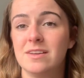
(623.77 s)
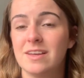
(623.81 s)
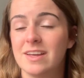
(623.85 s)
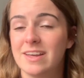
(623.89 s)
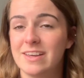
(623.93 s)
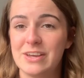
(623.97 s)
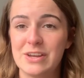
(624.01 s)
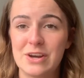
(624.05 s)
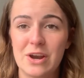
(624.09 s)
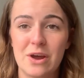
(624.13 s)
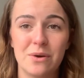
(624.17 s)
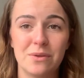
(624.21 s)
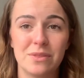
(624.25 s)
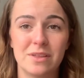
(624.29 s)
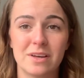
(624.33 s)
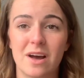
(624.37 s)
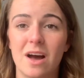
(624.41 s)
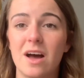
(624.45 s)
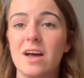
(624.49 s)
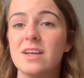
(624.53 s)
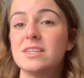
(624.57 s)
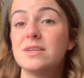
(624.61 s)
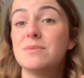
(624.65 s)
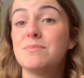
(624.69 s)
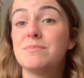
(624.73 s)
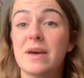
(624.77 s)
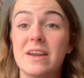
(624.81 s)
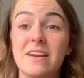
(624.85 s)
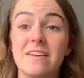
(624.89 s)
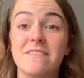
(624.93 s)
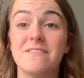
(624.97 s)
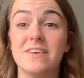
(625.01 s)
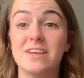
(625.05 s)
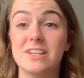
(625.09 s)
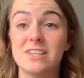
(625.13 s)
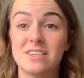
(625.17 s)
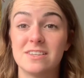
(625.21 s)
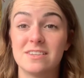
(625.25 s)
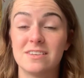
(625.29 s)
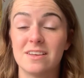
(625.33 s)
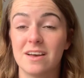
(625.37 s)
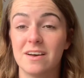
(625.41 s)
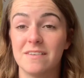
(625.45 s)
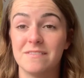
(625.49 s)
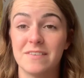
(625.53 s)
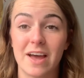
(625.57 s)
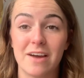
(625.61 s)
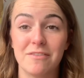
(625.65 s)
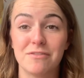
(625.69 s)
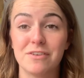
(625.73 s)
you know, the costs and benefits
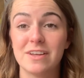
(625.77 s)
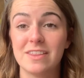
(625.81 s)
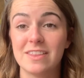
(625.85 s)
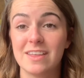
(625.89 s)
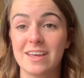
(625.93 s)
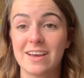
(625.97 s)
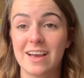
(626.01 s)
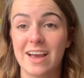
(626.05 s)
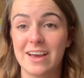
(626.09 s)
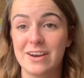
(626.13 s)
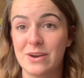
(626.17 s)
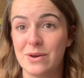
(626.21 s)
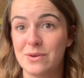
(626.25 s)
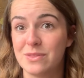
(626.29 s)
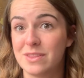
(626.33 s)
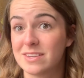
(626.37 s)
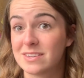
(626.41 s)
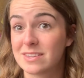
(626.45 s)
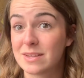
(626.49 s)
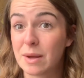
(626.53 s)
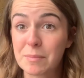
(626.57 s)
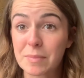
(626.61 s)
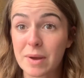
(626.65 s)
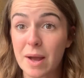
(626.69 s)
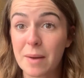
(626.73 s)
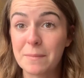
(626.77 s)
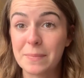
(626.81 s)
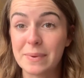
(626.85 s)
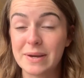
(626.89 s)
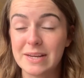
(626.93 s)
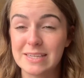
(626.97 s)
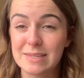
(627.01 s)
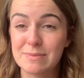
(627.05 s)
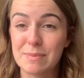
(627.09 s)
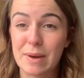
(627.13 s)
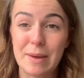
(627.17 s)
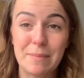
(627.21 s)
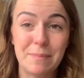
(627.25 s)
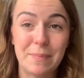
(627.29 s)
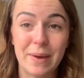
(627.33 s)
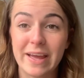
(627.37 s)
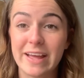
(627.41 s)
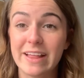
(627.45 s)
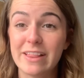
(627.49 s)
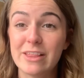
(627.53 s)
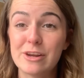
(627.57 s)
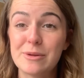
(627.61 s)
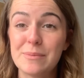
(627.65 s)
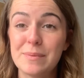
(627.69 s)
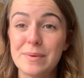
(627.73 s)
of everything. I know that some companies might pay
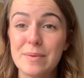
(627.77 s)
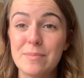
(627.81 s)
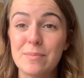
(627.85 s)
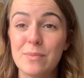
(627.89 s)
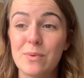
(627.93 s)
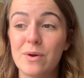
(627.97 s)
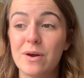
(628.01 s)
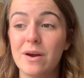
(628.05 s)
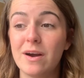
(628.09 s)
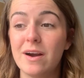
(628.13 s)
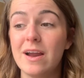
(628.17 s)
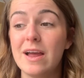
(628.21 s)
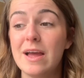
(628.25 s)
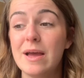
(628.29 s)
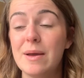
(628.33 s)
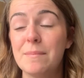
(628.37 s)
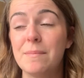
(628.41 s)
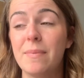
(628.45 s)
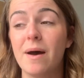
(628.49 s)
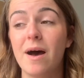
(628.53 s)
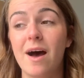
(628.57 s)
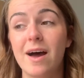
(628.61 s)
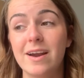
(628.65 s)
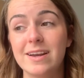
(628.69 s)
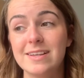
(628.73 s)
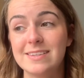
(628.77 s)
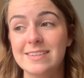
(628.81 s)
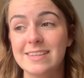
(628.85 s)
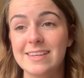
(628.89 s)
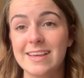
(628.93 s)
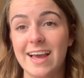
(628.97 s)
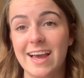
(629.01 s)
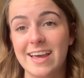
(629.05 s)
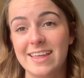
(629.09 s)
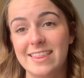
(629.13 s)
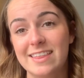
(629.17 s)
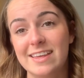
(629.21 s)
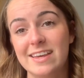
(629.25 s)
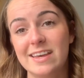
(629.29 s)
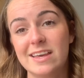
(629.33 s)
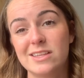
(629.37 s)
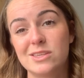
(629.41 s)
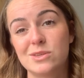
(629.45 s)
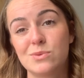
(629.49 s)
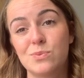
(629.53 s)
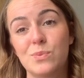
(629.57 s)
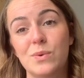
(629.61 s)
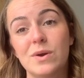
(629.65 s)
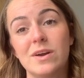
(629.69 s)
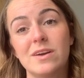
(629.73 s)
a little bit more, but honestly I think
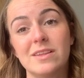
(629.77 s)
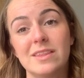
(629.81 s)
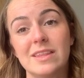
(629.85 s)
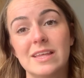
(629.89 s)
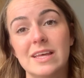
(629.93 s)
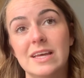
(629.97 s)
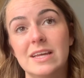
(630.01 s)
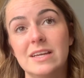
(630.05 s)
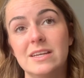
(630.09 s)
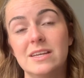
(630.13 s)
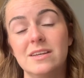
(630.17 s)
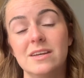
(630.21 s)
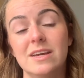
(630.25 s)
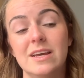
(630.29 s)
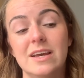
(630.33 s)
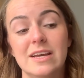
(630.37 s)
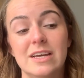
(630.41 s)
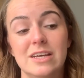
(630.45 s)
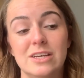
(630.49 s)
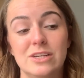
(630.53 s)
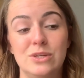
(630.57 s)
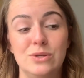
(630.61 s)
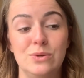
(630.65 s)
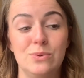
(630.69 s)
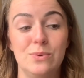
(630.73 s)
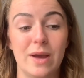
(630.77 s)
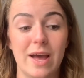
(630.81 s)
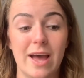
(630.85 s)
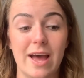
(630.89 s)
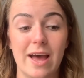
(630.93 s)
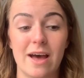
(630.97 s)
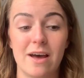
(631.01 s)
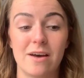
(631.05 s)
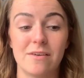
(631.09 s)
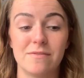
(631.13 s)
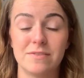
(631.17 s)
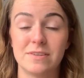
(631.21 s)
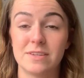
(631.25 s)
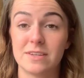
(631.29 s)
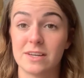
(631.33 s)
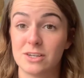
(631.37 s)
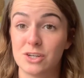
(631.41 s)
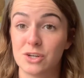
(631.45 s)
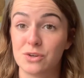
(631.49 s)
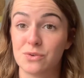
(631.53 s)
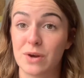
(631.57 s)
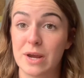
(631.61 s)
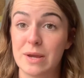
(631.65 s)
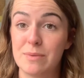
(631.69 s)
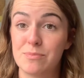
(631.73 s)
it's worth it to have such
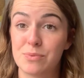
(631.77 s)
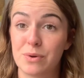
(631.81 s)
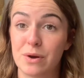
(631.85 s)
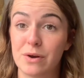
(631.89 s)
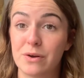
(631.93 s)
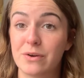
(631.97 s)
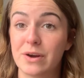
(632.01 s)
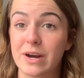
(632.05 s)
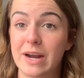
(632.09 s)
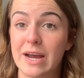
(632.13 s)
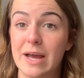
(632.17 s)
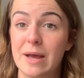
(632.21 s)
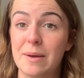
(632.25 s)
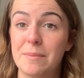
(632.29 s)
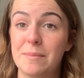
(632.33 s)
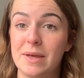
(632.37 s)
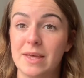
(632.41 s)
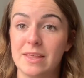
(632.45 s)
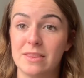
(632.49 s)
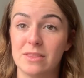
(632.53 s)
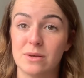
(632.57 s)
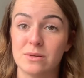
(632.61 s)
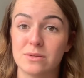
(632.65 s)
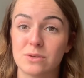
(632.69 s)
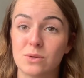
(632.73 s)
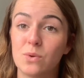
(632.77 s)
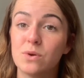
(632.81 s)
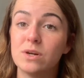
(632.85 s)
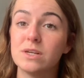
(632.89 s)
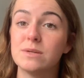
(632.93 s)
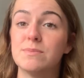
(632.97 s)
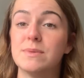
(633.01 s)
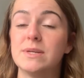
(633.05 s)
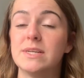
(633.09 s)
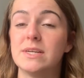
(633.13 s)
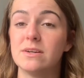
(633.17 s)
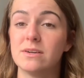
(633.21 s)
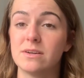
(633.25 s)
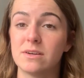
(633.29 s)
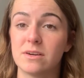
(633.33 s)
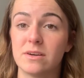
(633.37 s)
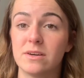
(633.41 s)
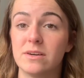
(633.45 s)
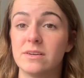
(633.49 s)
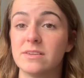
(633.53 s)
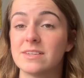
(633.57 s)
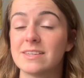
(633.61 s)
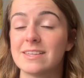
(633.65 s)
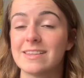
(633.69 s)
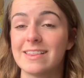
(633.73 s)
a great program and those course
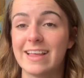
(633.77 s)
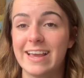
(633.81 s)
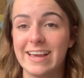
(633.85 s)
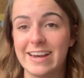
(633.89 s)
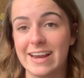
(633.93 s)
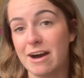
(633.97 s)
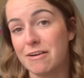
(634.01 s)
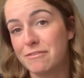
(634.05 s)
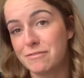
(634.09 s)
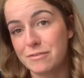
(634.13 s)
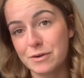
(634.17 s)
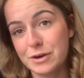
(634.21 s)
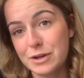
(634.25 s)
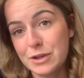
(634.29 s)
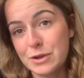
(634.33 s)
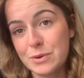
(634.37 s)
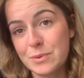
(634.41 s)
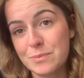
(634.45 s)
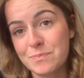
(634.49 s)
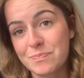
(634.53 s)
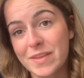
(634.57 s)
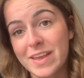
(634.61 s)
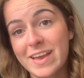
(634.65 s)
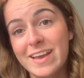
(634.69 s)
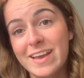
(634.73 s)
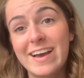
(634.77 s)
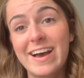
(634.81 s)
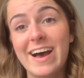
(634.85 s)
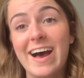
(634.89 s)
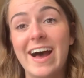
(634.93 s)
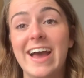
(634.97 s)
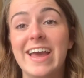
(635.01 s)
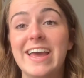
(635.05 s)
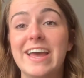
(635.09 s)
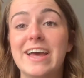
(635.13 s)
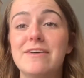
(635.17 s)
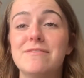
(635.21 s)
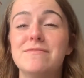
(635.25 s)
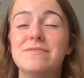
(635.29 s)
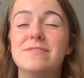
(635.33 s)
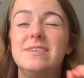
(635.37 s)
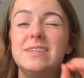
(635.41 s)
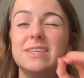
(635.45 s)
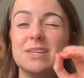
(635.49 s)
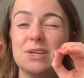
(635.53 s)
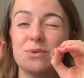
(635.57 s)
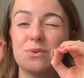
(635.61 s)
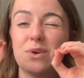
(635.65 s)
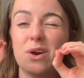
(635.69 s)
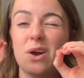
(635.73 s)
materials laid out for you. I have
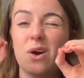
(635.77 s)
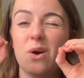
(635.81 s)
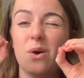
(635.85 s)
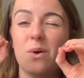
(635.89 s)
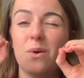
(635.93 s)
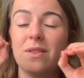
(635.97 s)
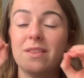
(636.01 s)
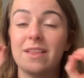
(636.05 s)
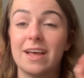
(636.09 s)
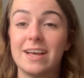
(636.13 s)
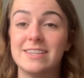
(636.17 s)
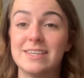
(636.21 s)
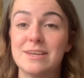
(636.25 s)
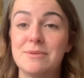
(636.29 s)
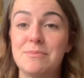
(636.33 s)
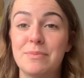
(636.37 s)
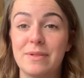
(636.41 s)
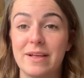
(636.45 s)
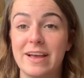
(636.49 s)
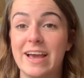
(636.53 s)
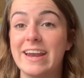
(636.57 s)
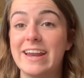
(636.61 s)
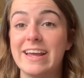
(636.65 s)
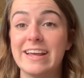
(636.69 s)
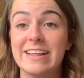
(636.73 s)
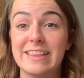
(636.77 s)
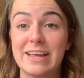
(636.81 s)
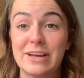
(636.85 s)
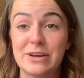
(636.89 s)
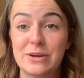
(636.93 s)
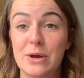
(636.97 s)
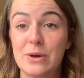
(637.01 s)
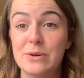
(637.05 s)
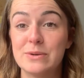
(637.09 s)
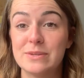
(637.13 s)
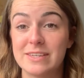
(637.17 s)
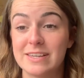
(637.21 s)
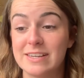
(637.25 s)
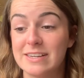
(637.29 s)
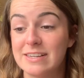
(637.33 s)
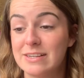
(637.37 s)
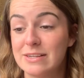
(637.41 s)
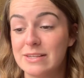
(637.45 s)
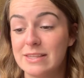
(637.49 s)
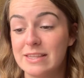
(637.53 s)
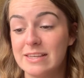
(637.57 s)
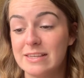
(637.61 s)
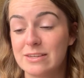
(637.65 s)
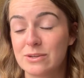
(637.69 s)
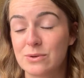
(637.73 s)
zero lesson planning that goes into
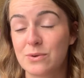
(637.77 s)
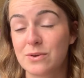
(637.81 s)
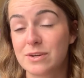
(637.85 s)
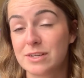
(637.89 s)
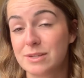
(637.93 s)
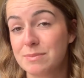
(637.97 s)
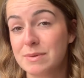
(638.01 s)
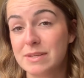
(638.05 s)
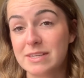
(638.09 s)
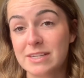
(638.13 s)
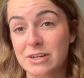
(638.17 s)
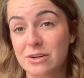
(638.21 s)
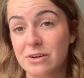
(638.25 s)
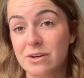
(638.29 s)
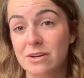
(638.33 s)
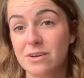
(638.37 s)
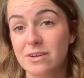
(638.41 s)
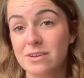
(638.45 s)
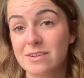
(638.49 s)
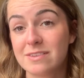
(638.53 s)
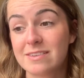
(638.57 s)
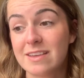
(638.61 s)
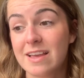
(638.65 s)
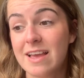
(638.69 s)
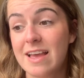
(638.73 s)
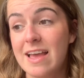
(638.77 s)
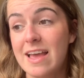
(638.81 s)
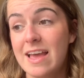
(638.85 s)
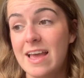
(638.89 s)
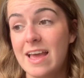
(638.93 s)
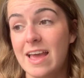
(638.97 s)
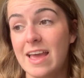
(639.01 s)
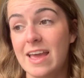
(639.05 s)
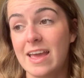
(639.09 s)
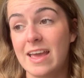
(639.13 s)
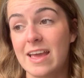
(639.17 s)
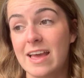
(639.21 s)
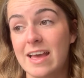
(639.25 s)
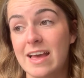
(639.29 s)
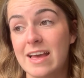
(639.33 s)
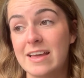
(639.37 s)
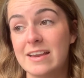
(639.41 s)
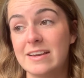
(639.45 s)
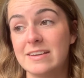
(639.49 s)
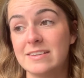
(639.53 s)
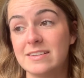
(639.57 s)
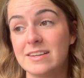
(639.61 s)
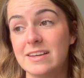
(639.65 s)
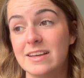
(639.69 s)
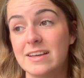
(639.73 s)
these course materials,
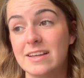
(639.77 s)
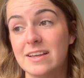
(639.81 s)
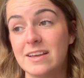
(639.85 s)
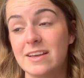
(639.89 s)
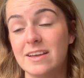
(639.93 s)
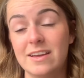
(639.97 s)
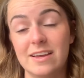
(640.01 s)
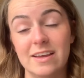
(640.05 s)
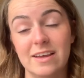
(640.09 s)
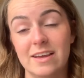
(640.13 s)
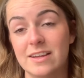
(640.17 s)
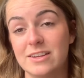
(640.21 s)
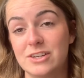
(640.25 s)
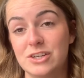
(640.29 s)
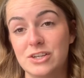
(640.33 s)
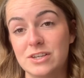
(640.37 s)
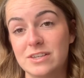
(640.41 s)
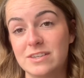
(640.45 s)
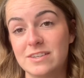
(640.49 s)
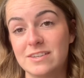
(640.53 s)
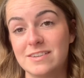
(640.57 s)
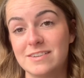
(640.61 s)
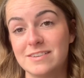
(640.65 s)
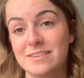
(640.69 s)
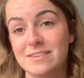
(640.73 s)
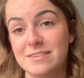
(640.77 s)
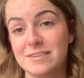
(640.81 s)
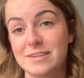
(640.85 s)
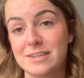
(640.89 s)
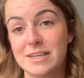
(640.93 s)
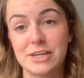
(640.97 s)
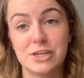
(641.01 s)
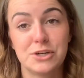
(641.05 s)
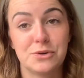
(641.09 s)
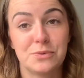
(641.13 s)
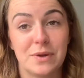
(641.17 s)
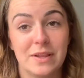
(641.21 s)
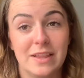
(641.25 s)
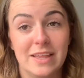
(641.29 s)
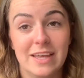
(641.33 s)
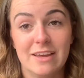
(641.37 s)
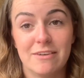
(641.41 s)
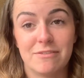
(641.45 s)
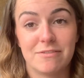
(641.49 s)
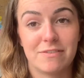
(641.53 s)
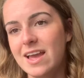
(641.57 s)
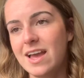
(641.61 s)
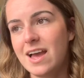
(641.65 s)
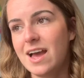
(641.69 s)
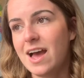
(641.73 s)
and it's just such a
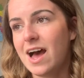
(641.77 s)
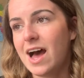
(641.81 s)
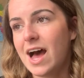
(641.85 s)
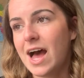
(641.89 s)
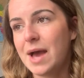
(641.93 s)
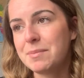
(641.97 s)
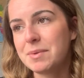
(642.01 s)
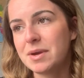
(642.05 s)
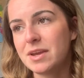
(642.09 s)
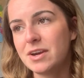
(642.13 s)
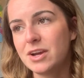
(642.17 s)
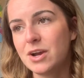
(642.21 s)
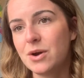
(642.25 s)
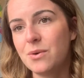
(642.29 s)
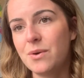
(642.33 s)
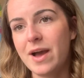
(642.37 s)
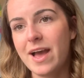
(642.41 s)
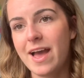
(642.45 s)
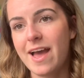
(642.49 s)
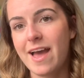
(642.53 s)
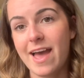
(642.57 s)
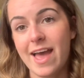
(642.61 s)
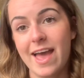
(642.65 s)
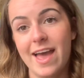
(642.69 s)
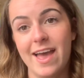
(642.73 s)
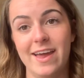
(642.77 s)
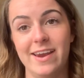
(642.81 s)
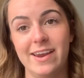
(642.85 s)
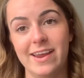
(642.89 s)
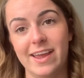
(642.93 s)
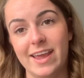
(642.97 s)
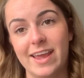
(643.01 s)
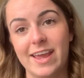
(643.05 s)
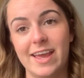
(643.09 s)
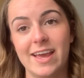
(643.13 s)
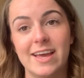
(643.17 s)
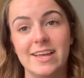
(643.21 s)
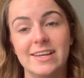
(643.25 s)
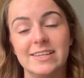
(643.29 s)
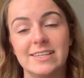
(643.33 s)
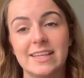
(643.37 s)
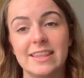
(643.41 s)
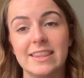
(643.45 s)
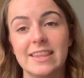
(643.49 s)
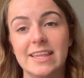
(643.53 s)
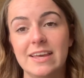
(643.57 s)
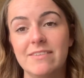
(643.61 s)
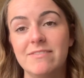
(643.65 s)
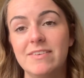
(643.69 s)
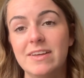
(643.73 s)
relief. I'm gonna go ahead and
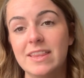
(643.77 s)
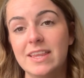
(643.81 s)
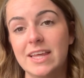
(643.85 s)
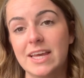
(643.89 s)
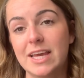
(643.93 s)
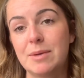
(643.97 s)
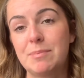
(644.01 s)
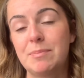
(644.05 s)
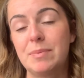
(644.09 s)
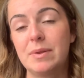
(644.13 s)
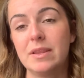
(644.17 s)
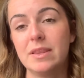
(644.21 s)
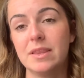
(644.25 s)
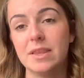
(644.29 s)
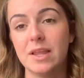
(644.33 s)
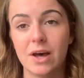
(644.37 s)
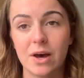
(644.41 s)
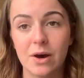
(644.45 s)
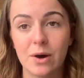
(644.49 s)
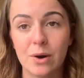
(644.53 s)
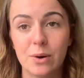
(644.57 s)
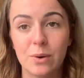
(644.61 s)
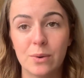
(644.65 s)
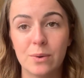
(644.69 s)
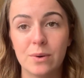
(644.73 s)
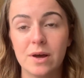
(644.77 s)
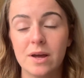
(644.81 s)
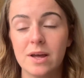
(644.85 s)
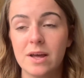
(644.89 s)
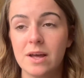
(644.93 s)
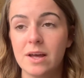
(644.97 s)
leave a link below